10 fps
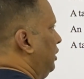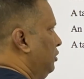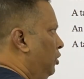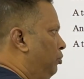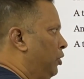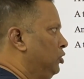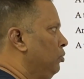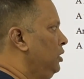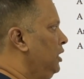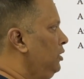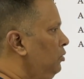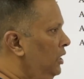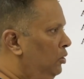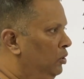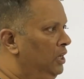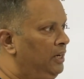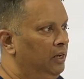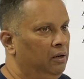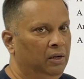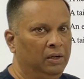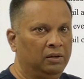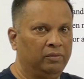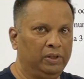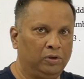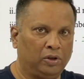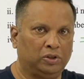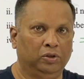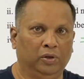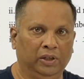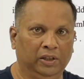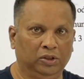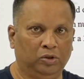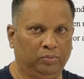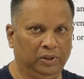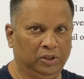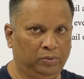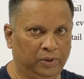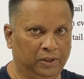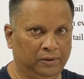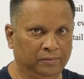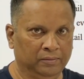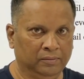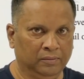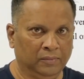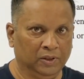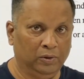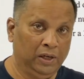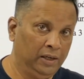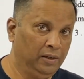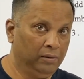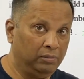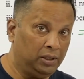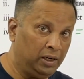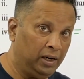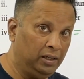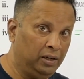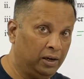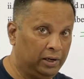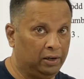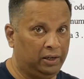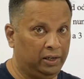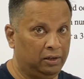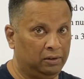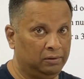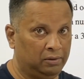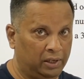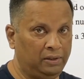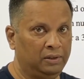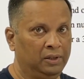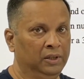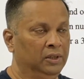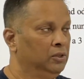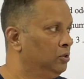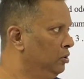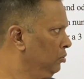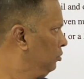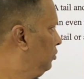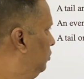is not possible that you get only tail when you toss a coin and spin a spinner. You will get a number and head or tail, right? So